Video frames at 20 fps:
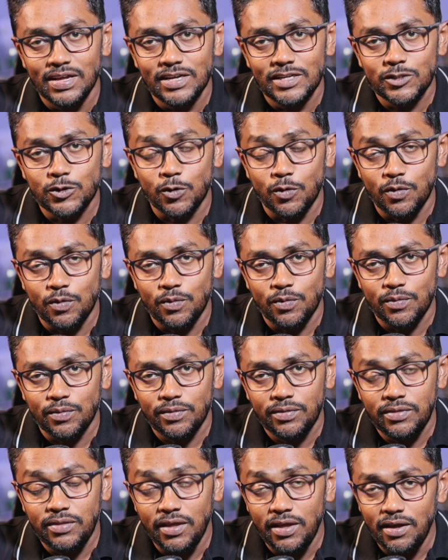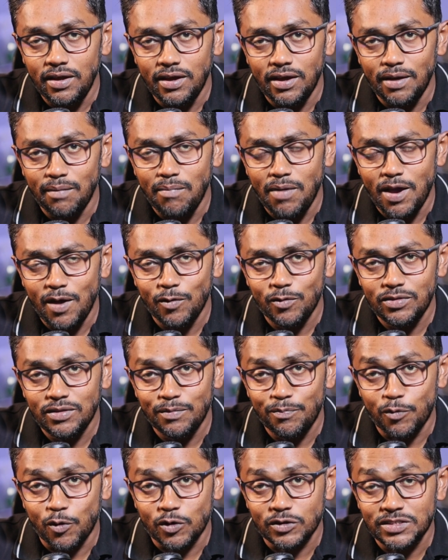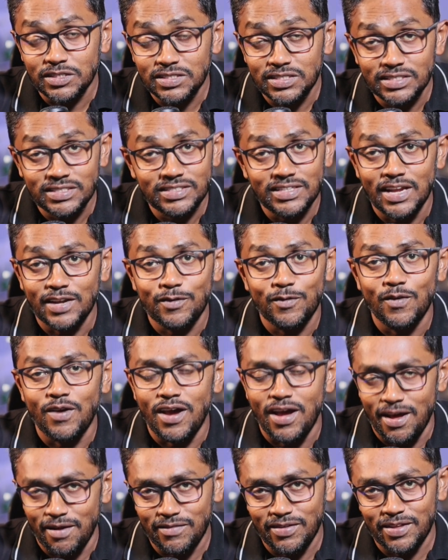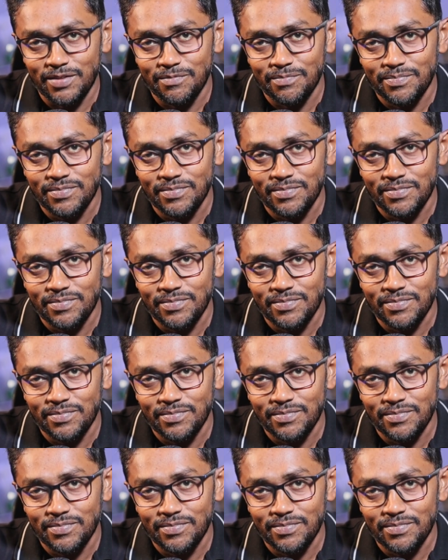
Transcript: So think about the processes that you are having.